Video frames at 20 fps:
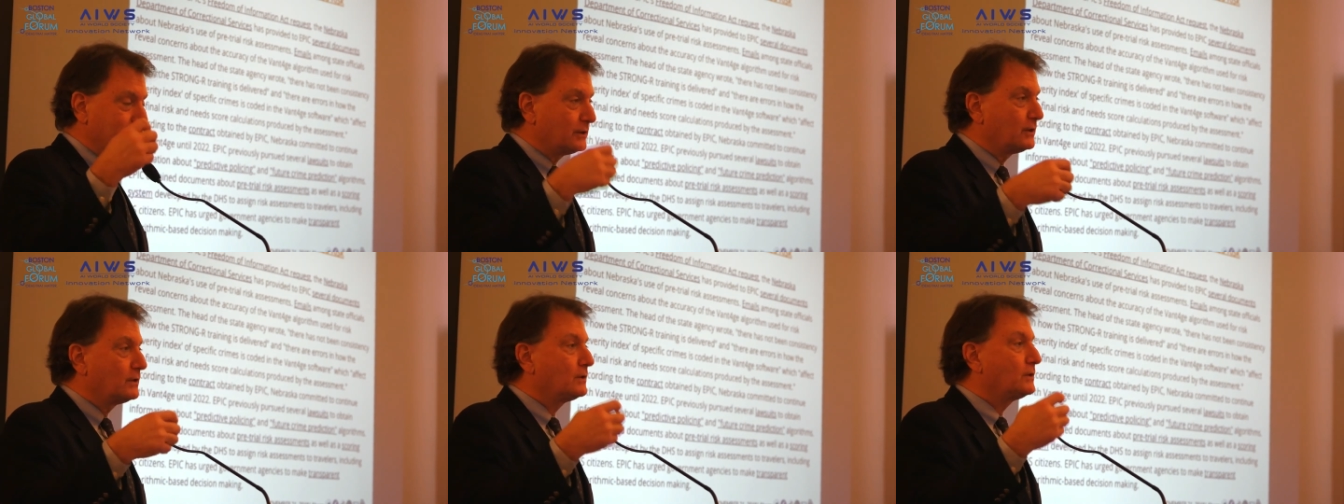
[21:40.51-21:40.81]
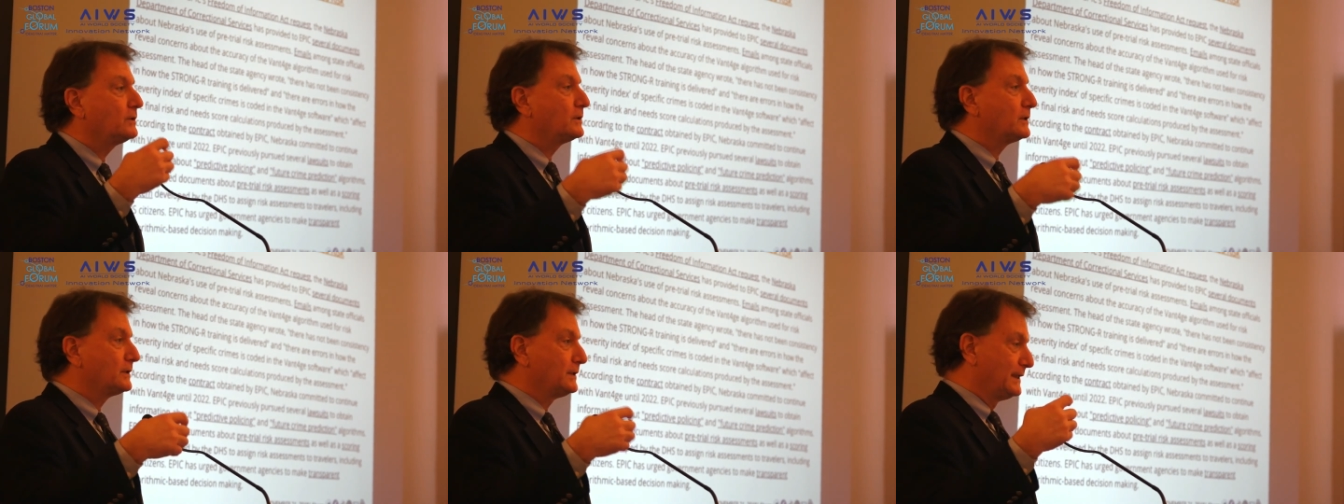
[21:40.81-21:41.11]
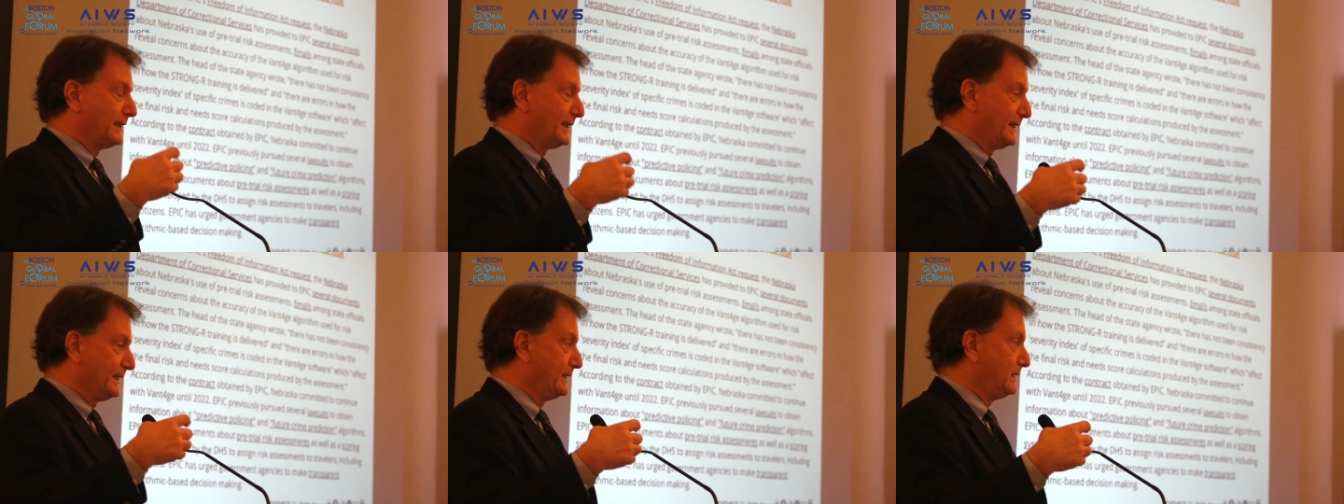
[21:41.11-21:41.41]

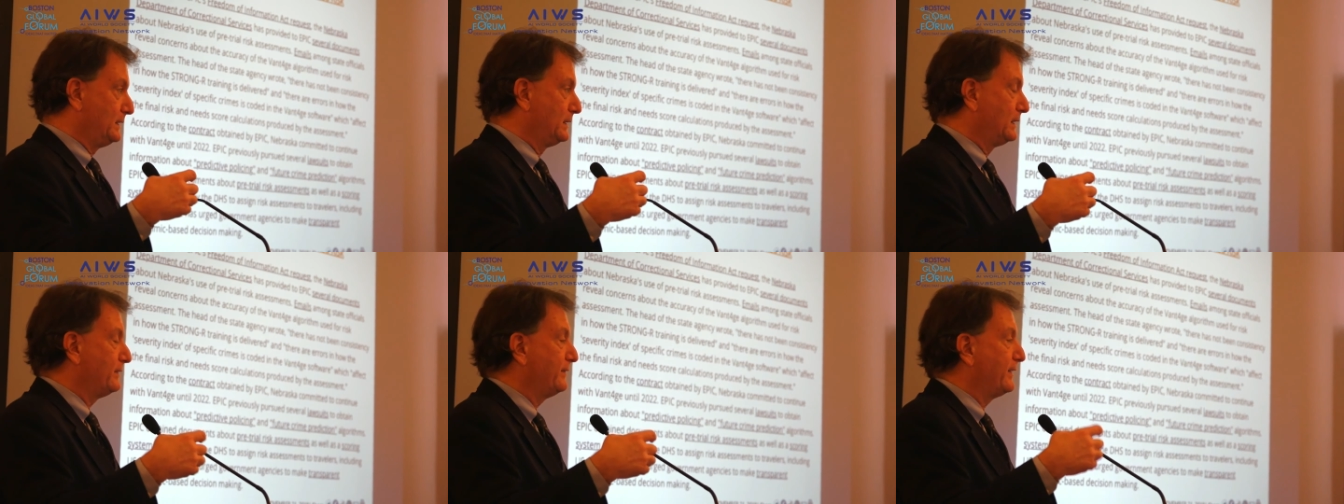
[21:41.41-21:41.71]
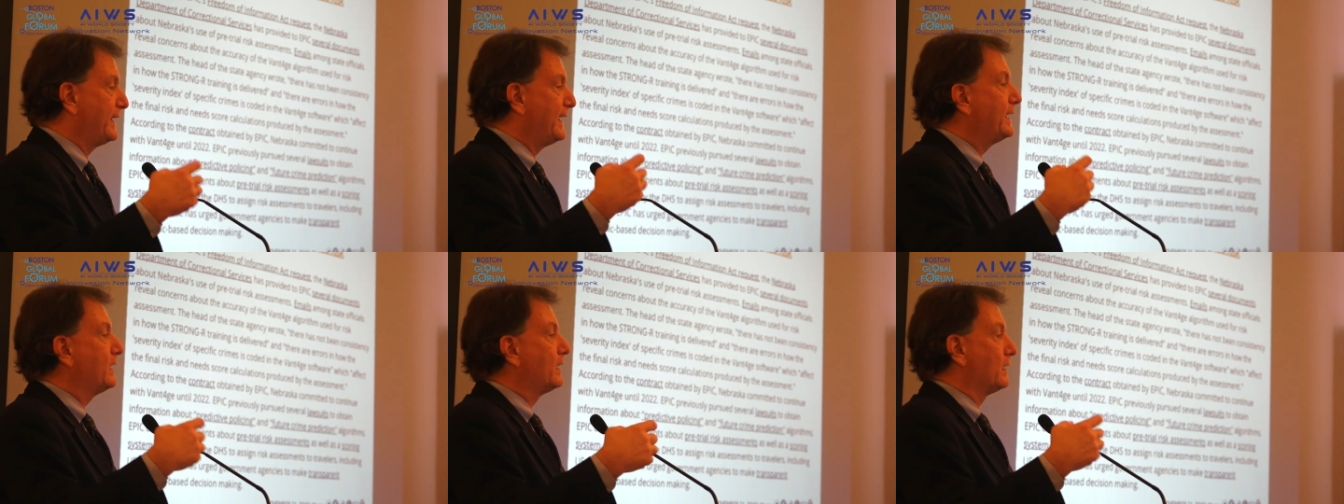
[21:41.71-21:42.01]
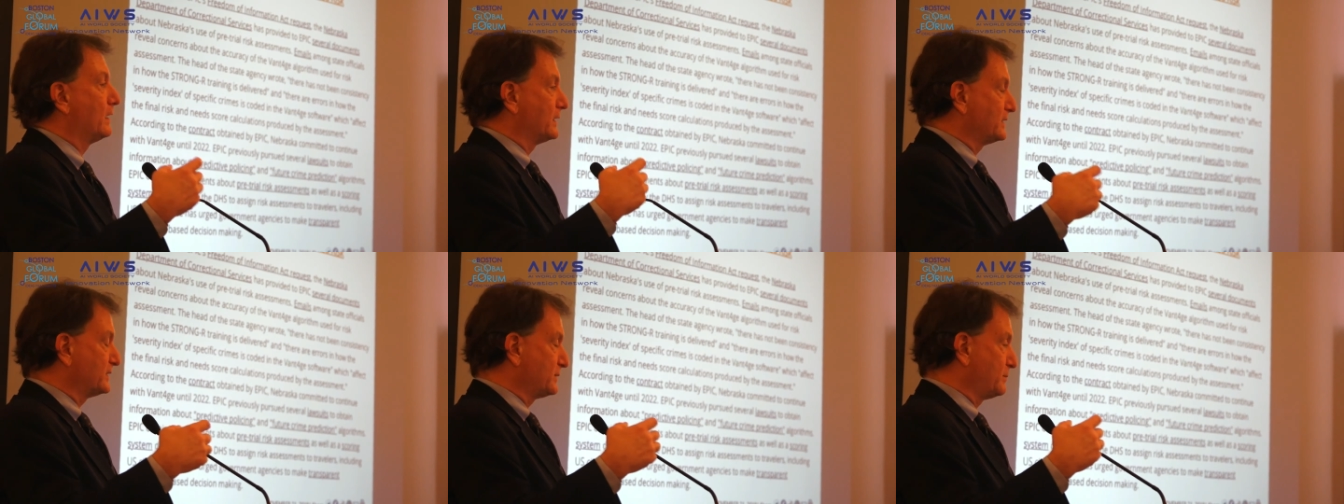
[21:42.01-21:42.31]
internally
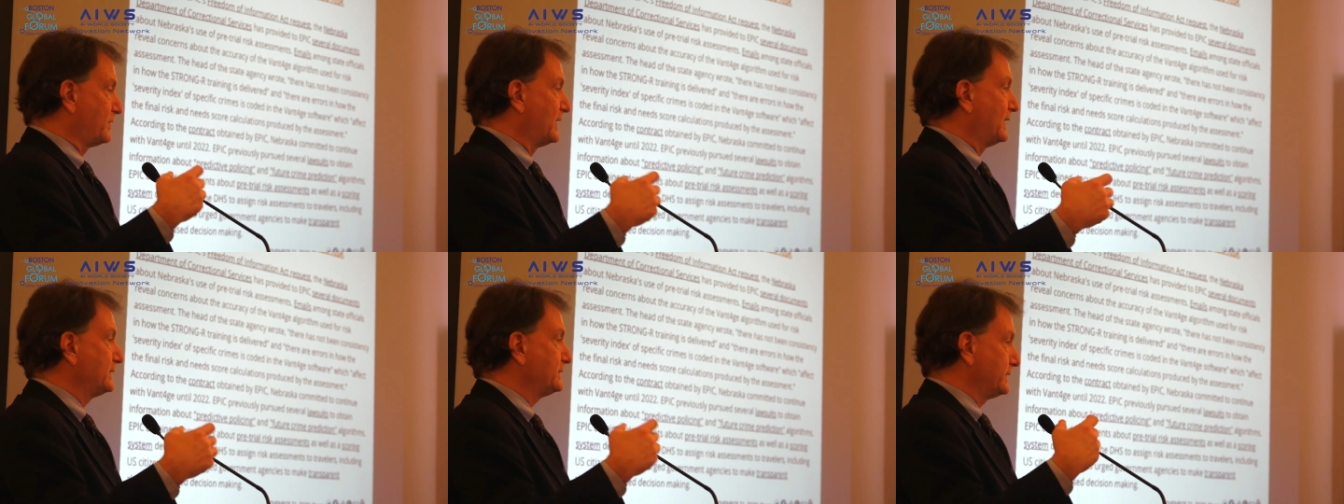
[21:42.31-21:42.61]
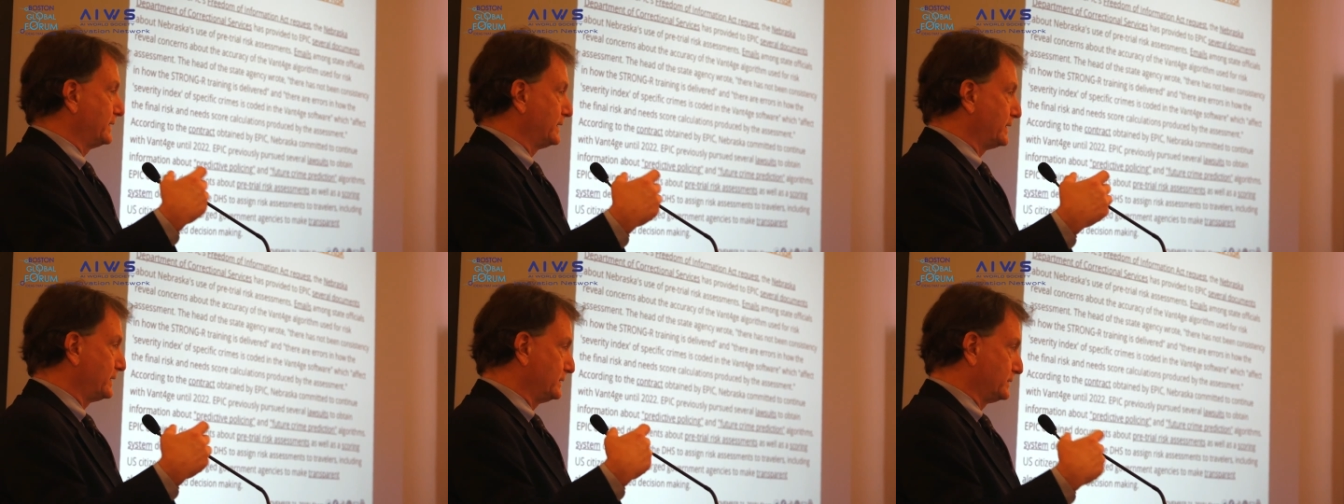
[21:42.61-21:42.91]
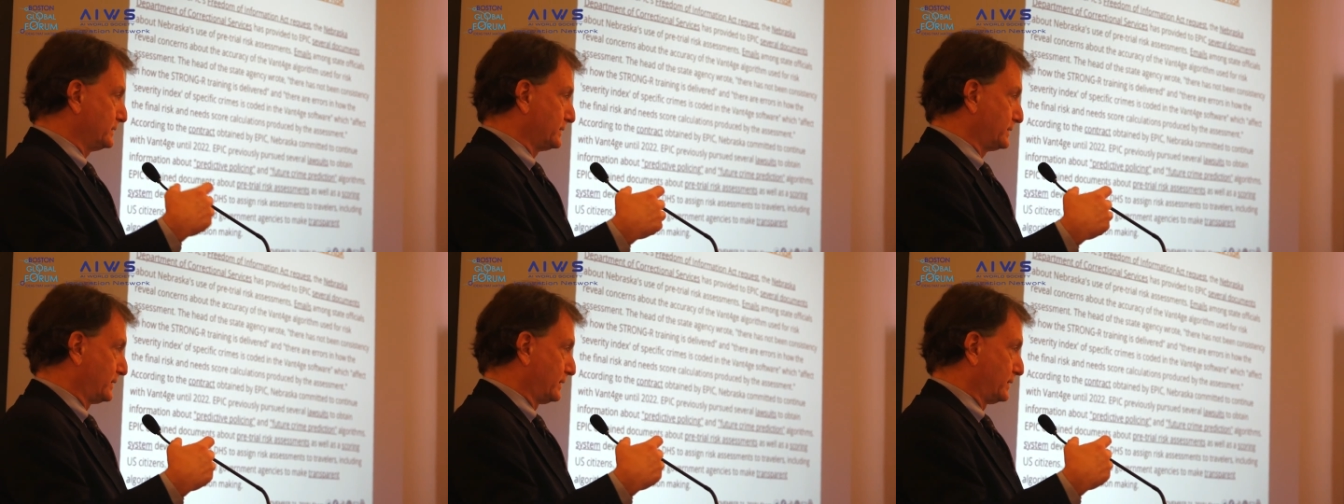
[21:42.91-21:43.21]
they are expressing
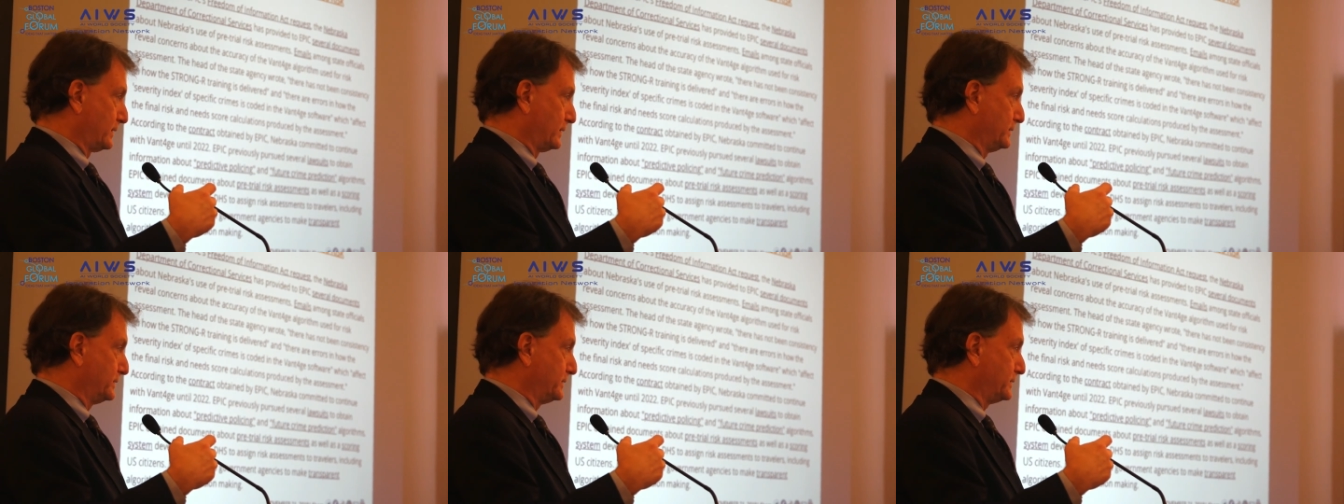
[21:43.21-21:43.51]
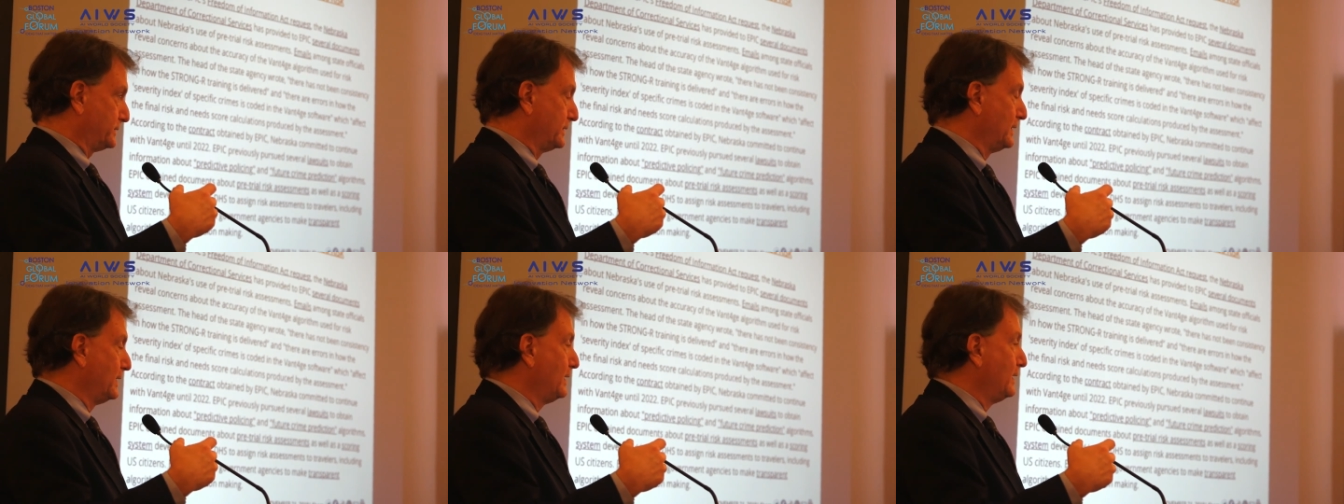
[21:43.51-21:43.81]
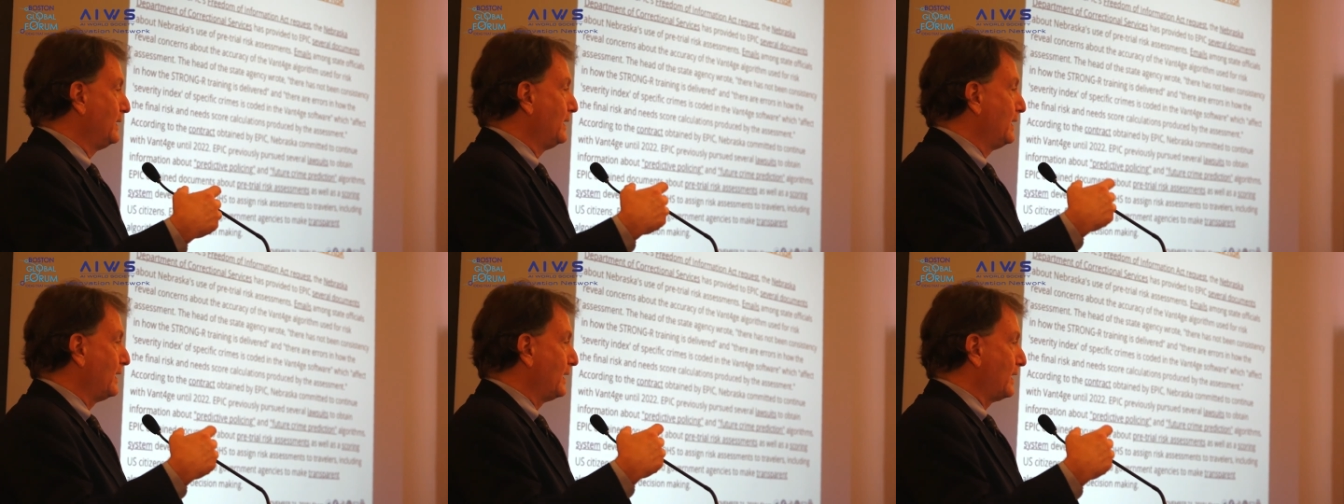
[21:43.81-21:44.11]
concerns